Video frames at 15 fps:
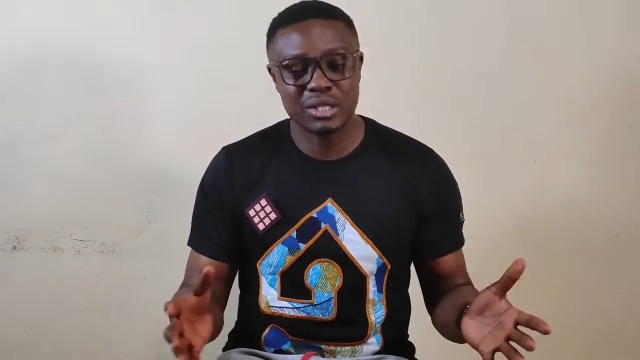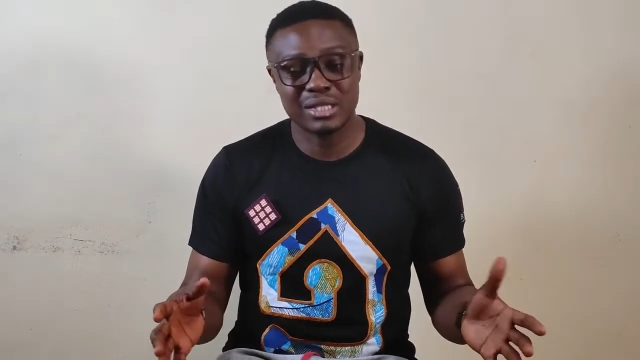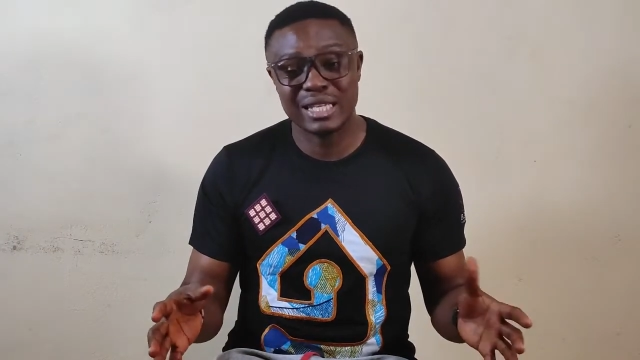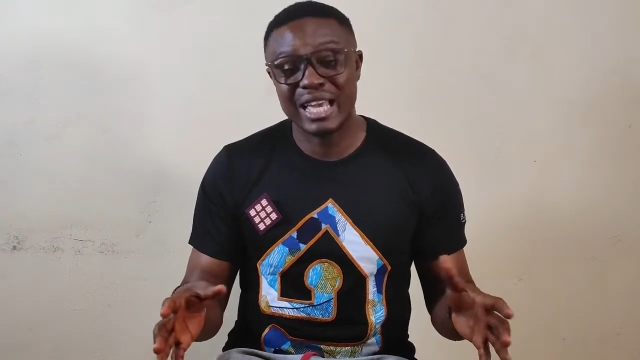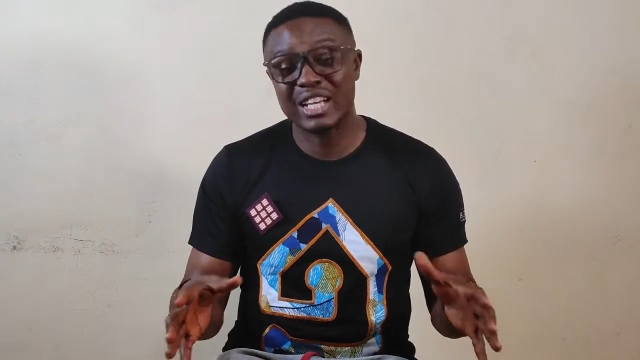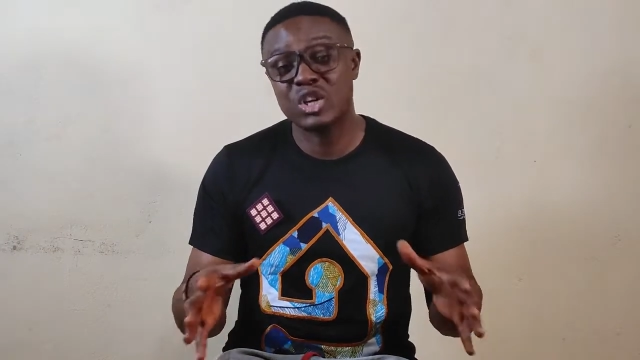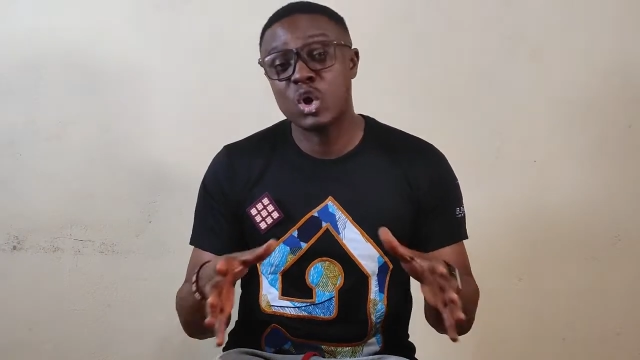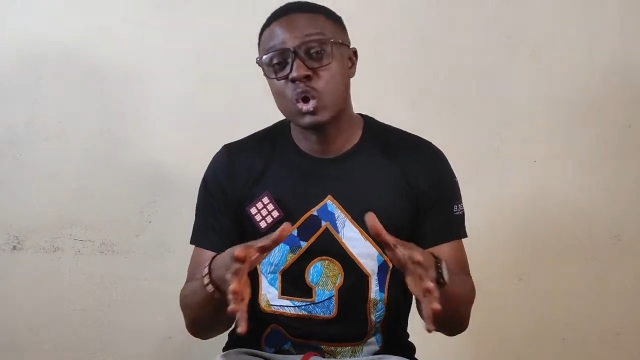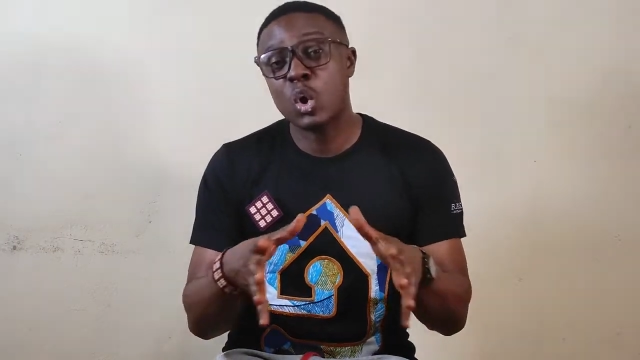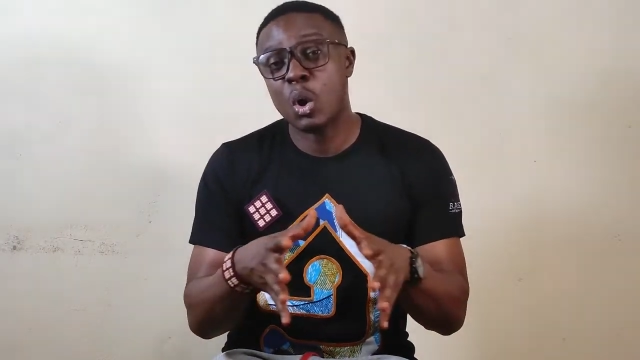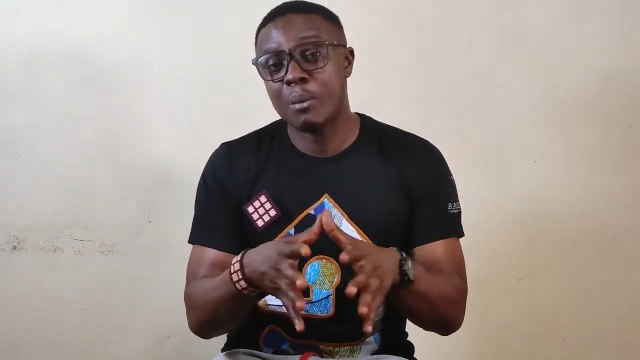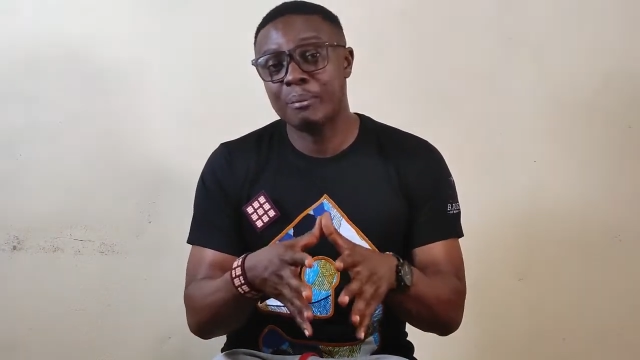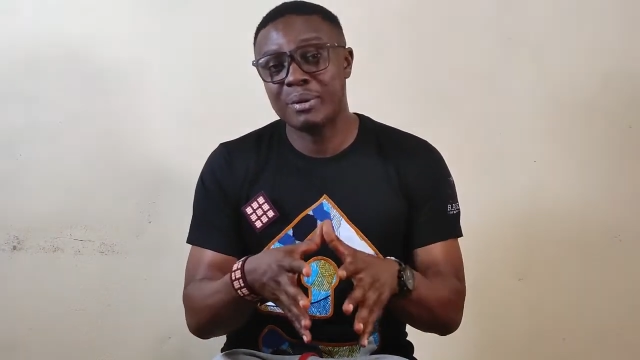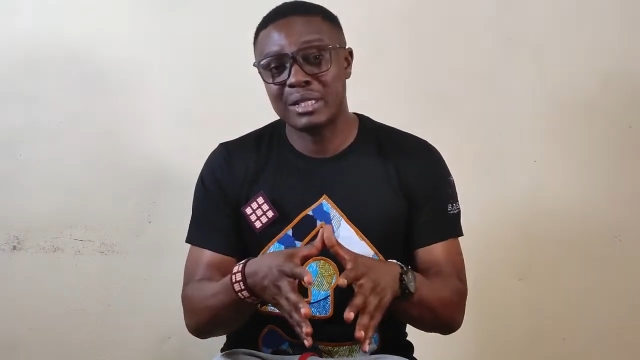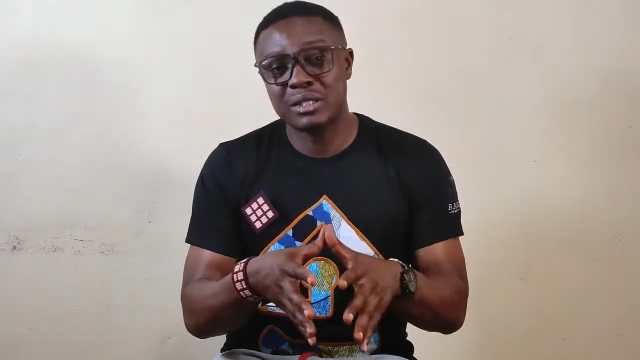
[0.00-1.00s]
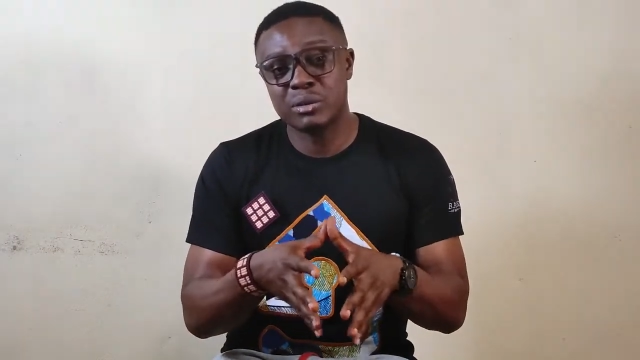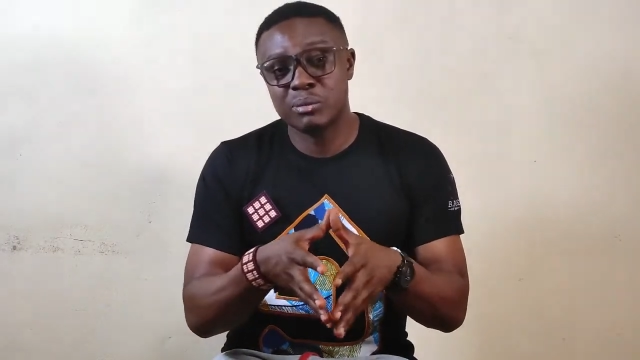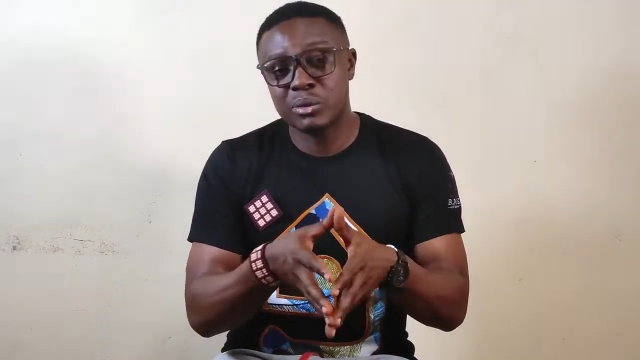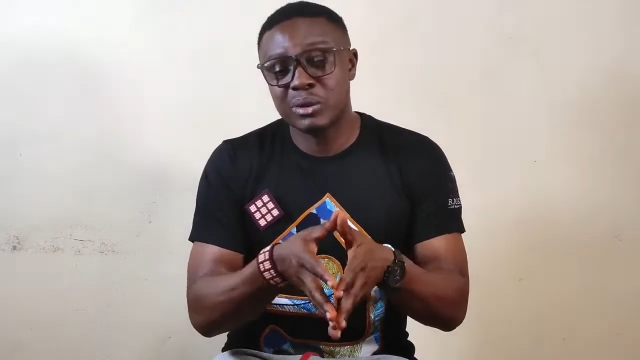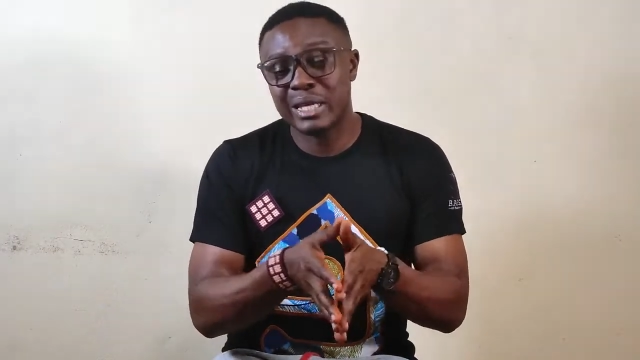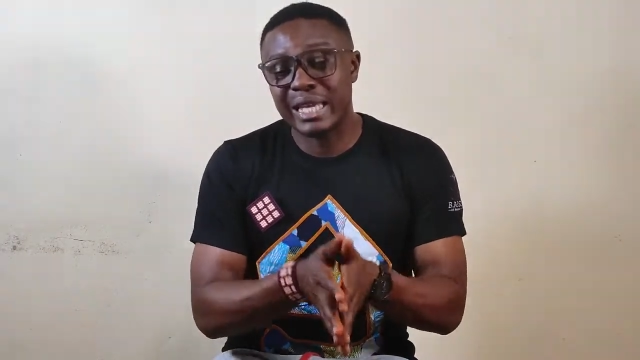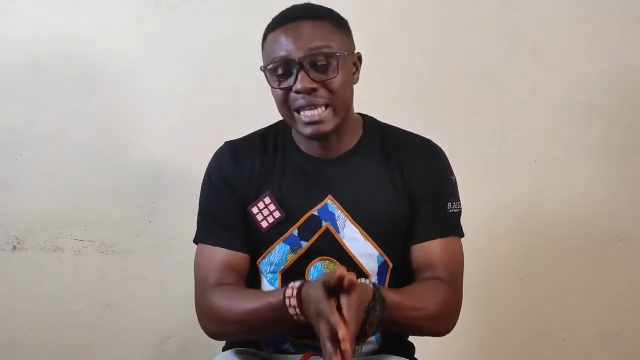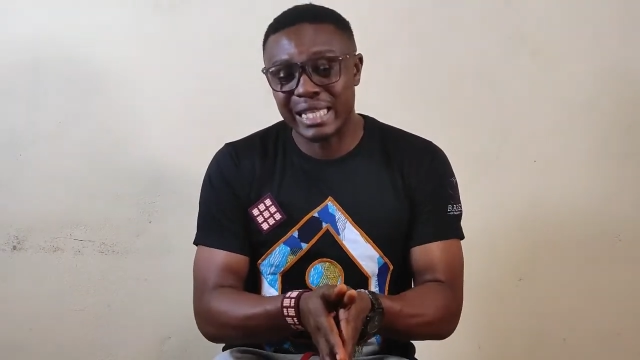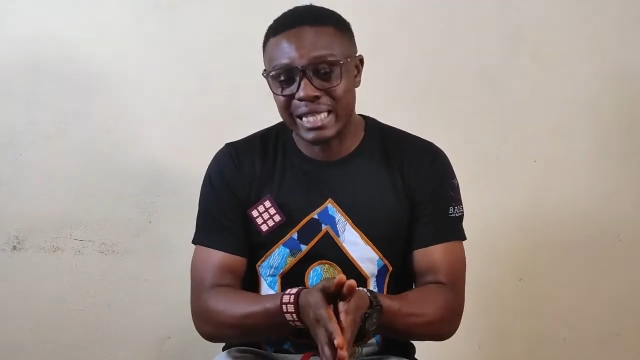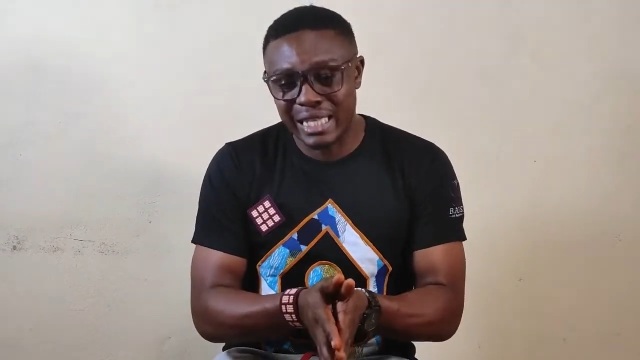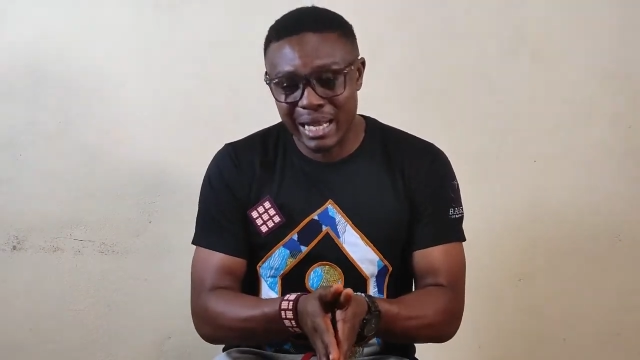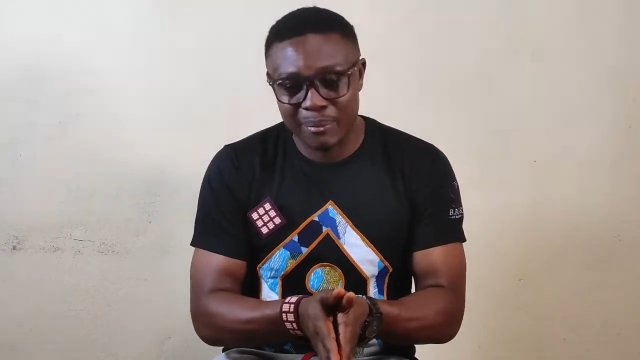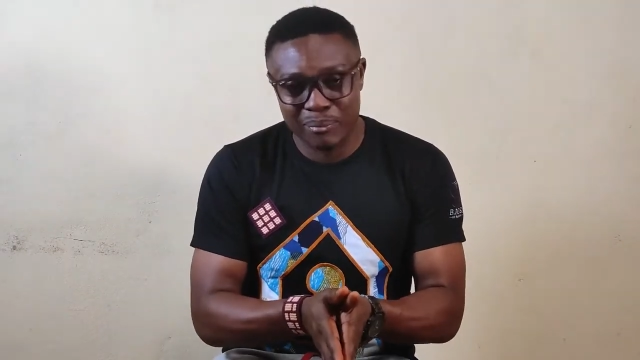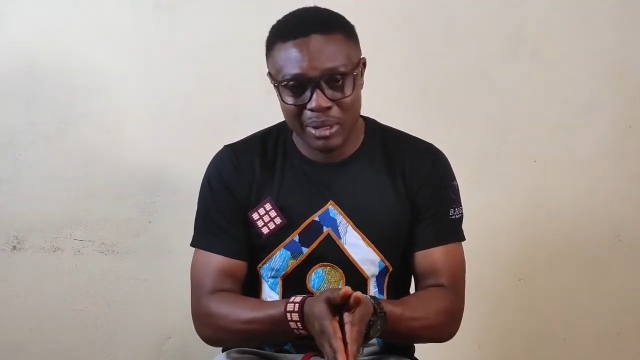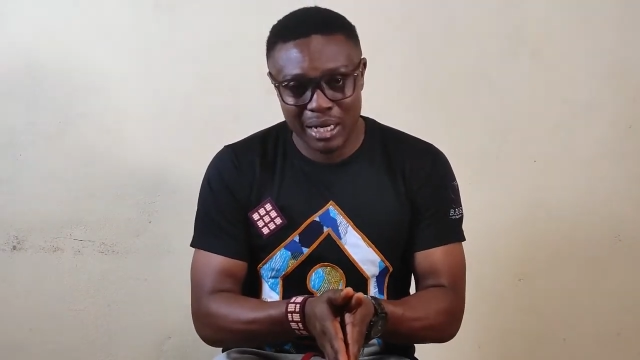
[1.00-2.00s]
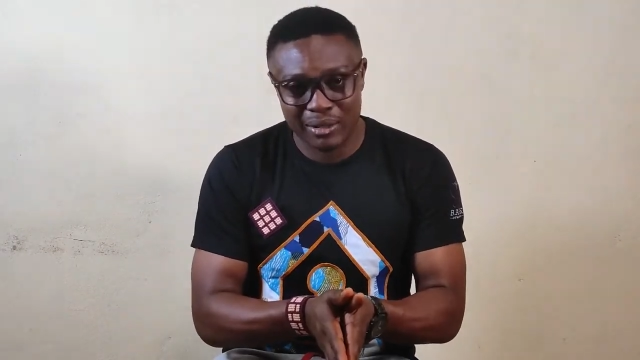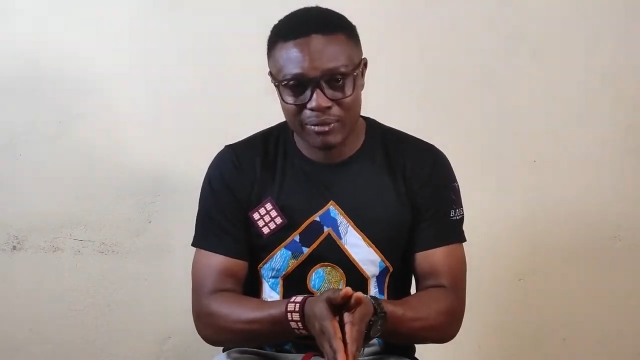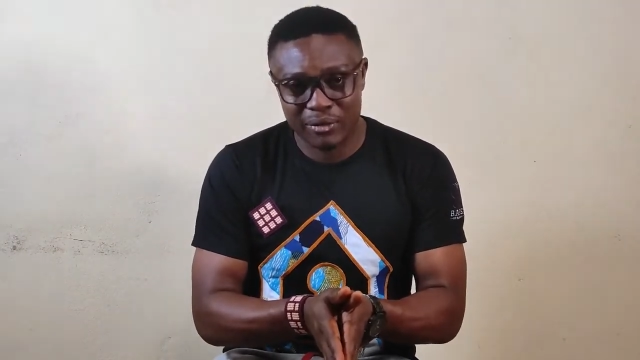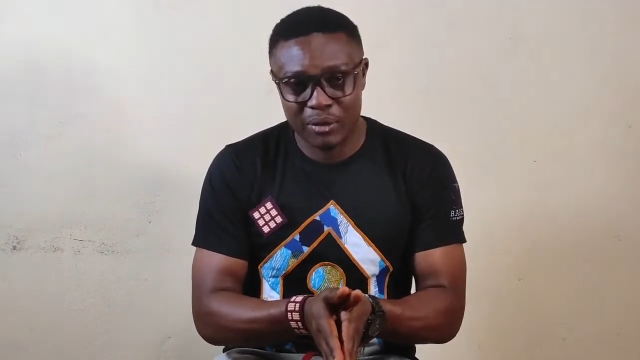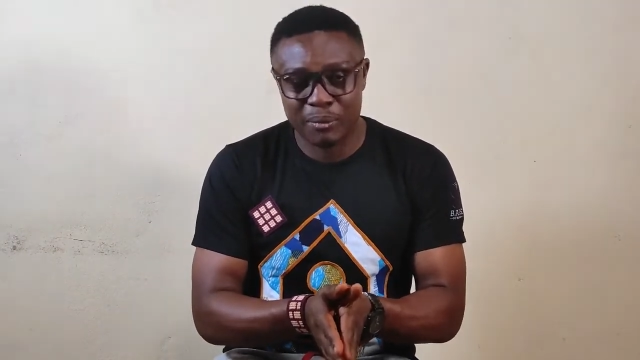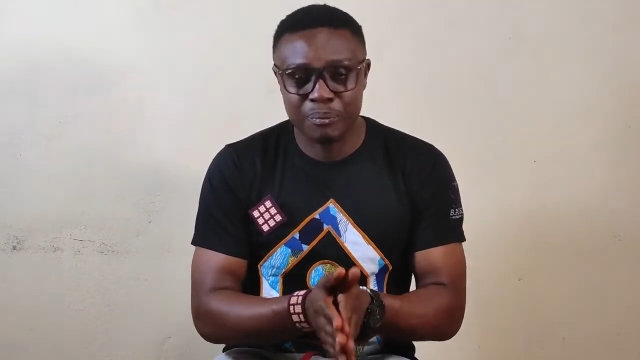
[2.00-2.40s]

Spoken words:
they are not compatible in that platform.